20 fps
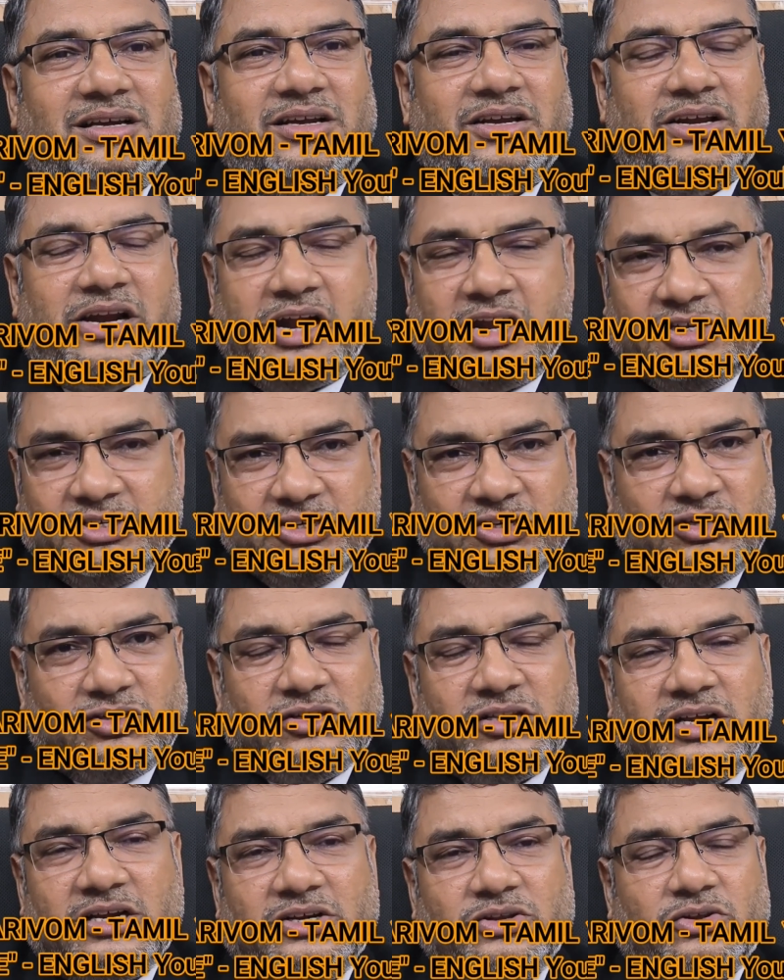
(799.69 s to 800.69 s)
In addition
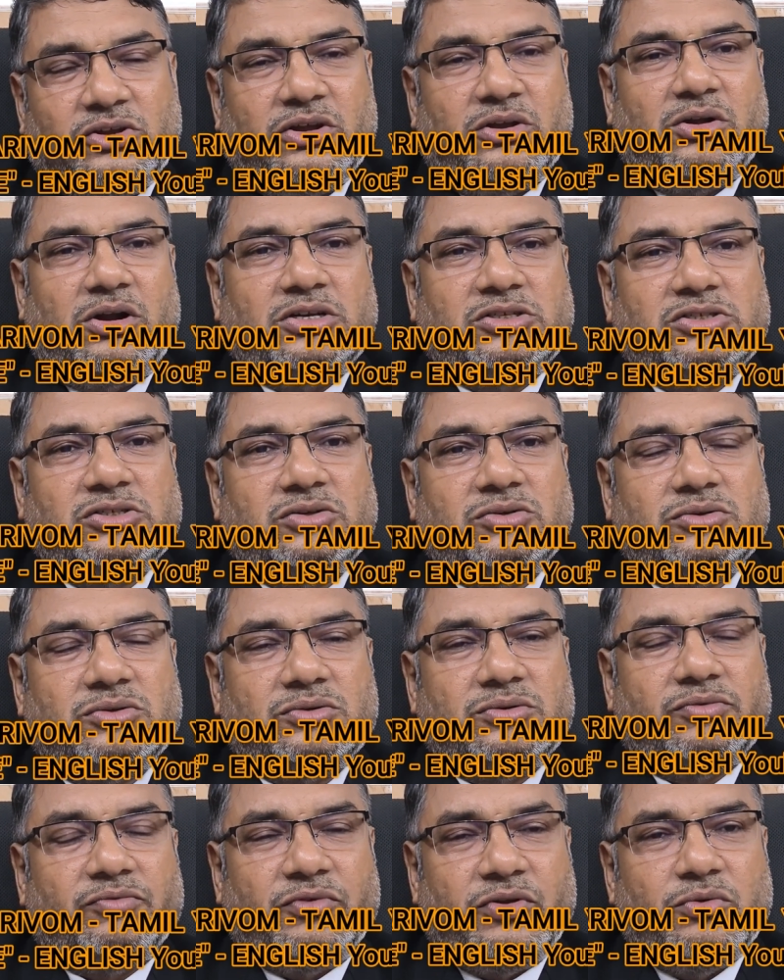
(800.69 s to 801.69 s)
to that, you can also
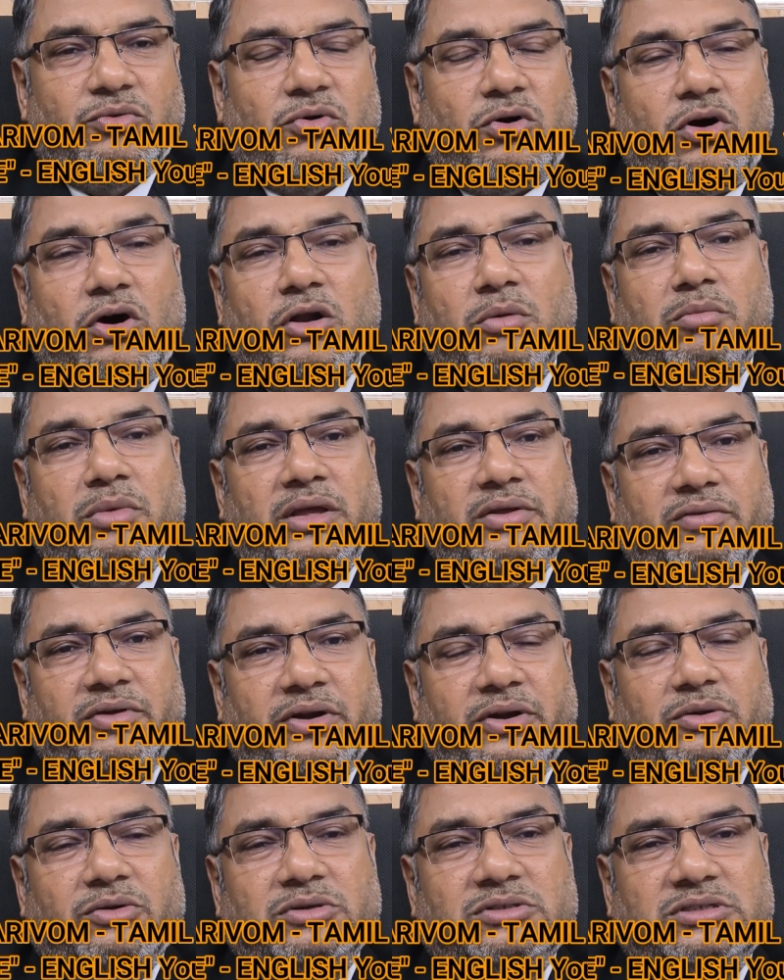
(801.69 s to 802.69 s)
view all my
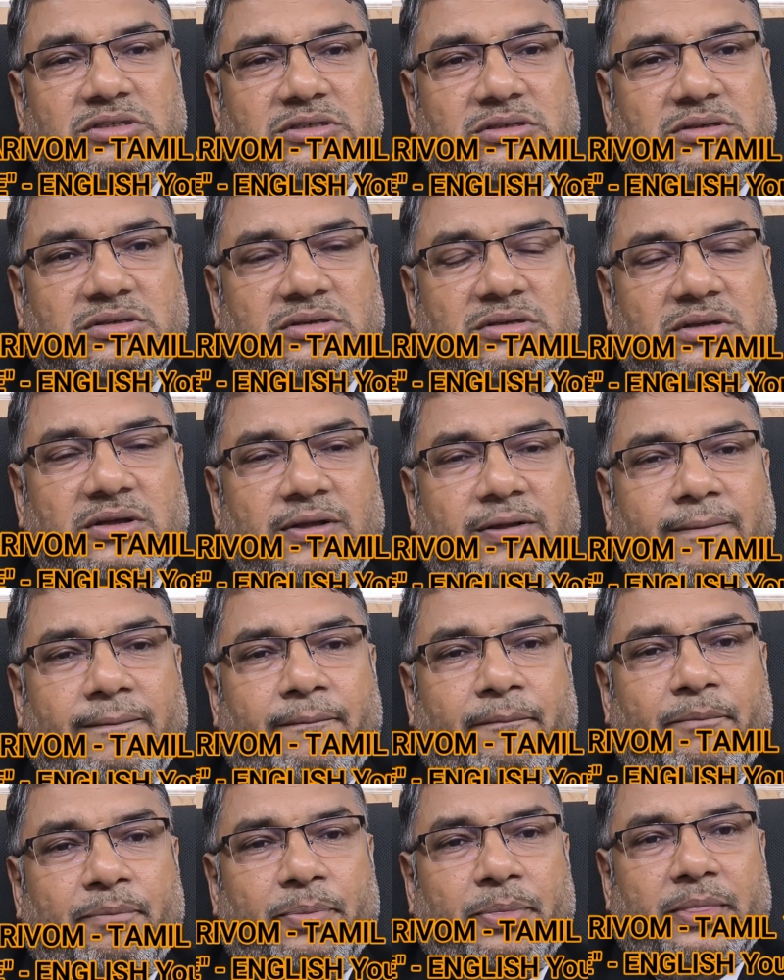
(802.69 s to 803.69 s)
videos
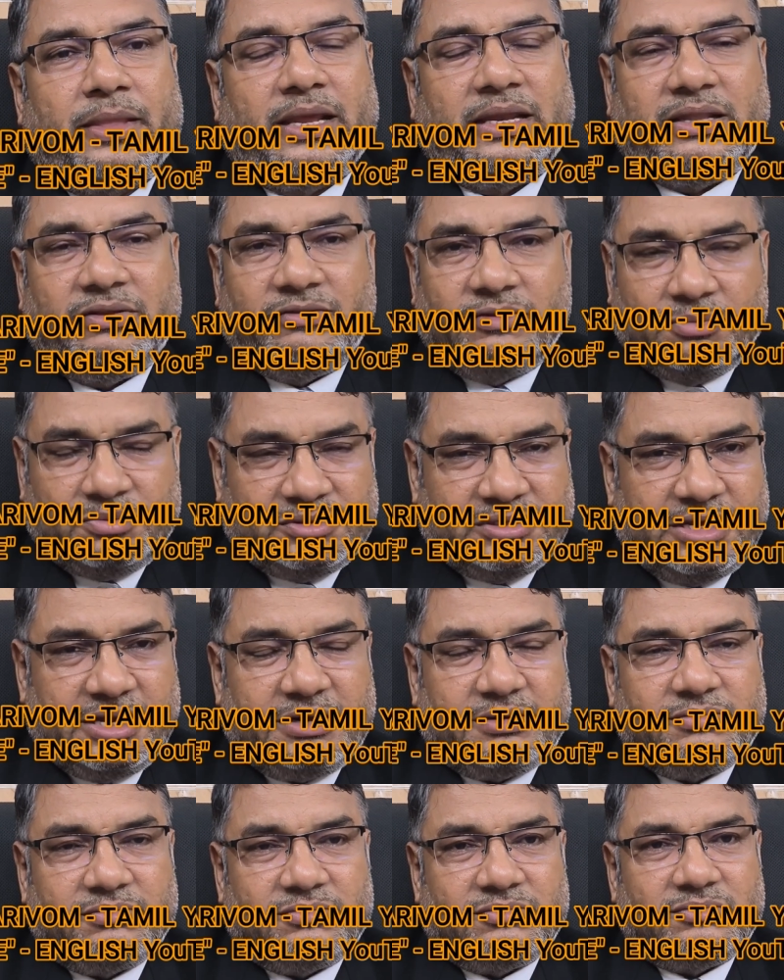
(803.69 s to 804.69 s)
in the
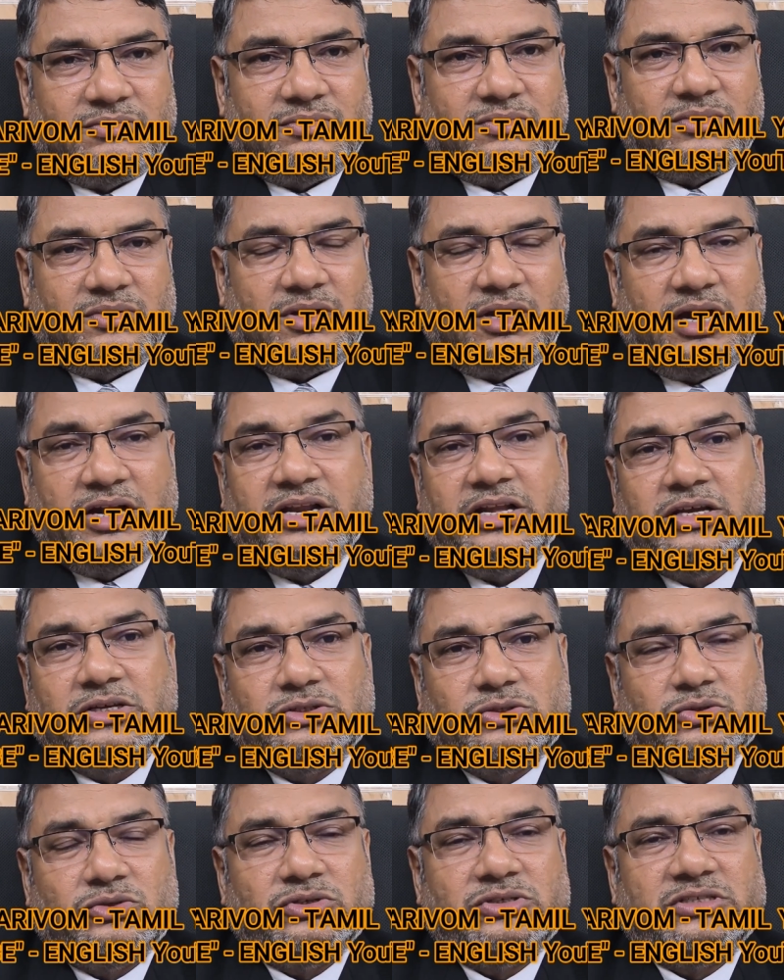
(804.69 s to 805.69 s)
website Ali
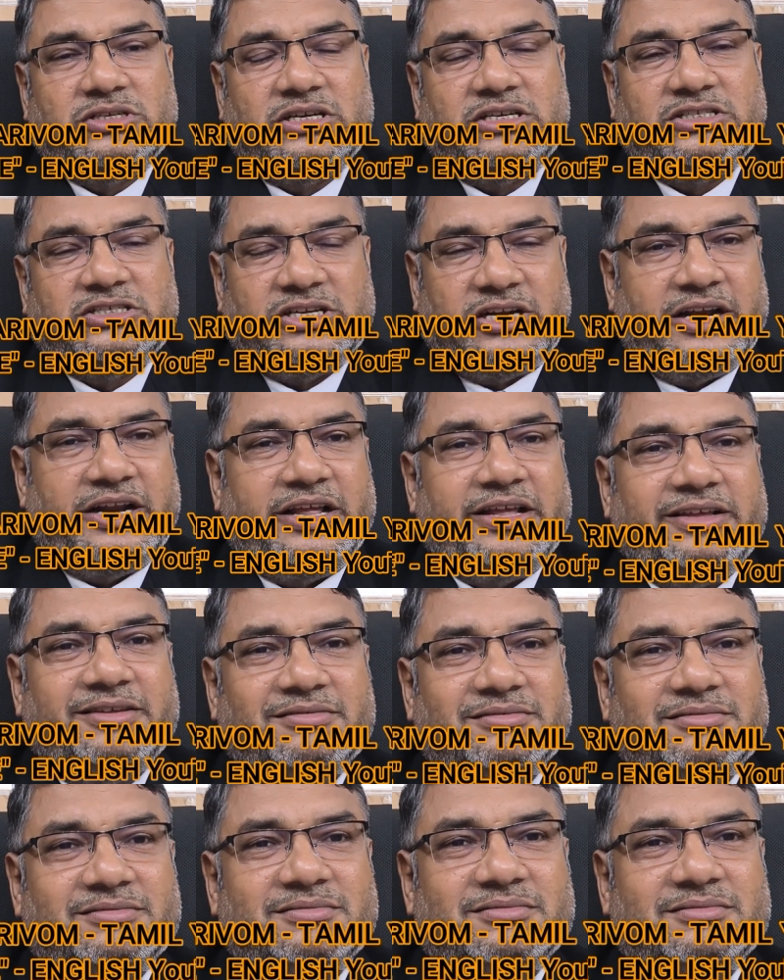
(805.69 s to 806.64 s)
Associate Chennai.